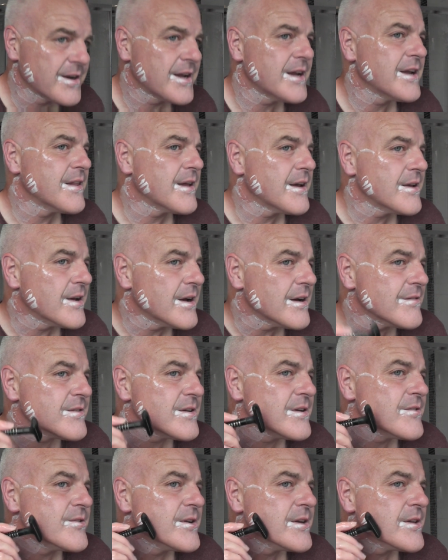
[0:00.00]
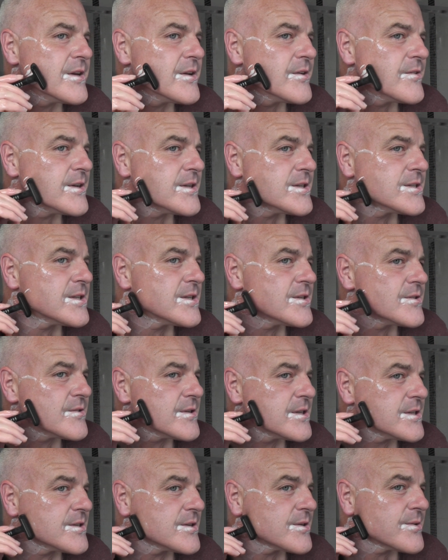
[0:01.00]
forgetting that you have to really rinse this
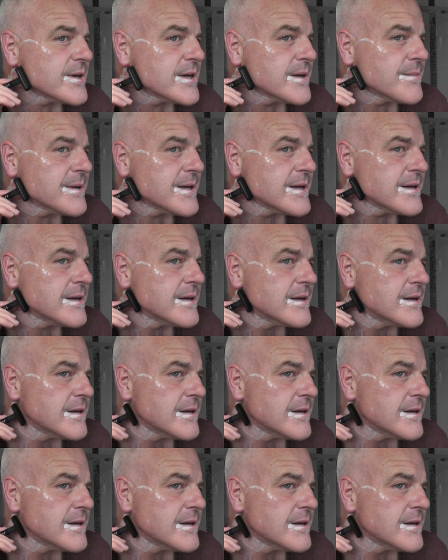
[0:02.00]
razor quite a bit.